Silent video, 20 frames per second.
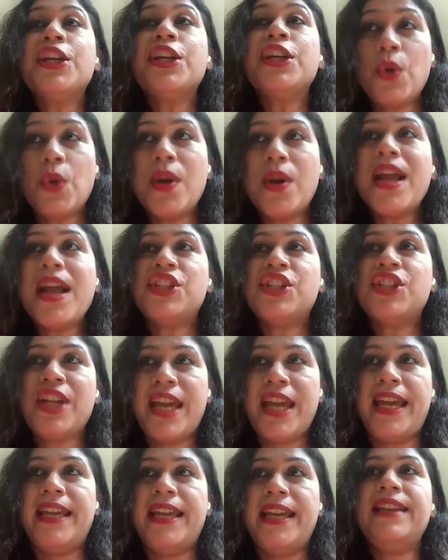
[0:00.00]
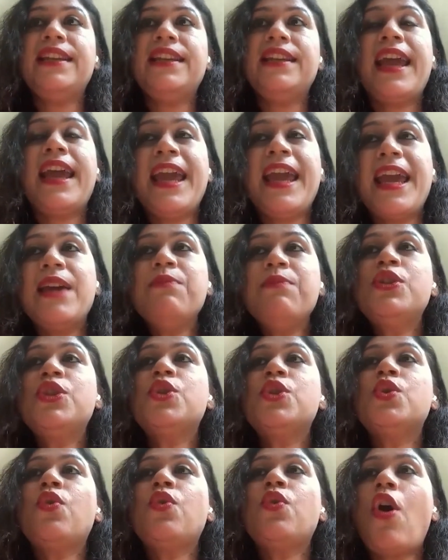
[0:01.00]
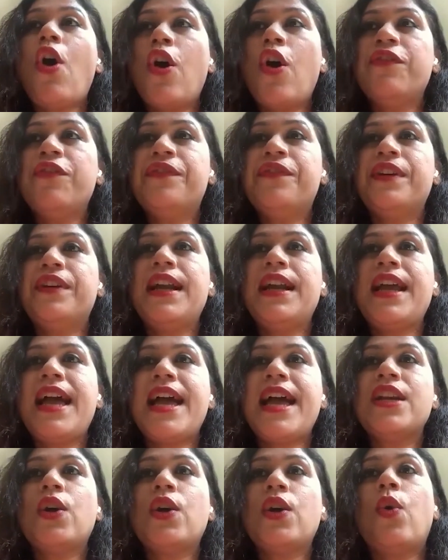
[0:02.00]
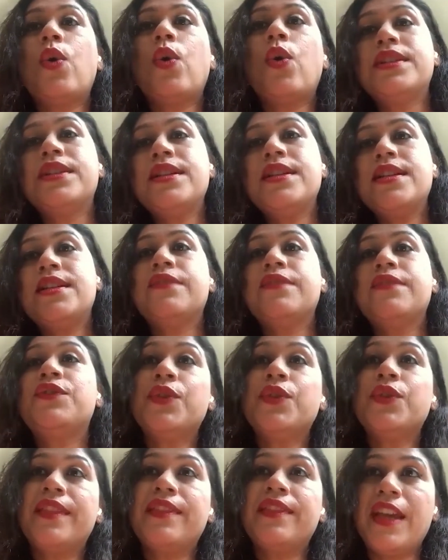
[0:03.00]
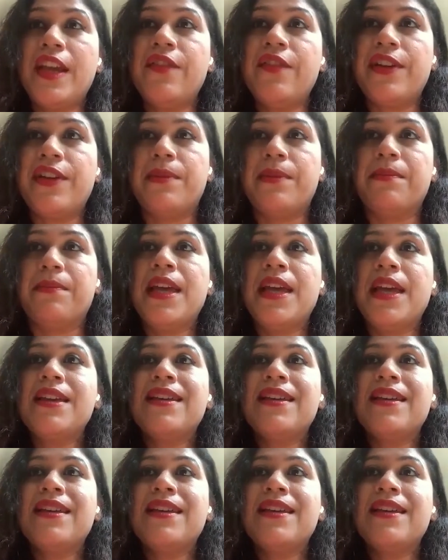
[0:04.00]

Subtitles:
Yonachain aims to offer an alternative to Ethereum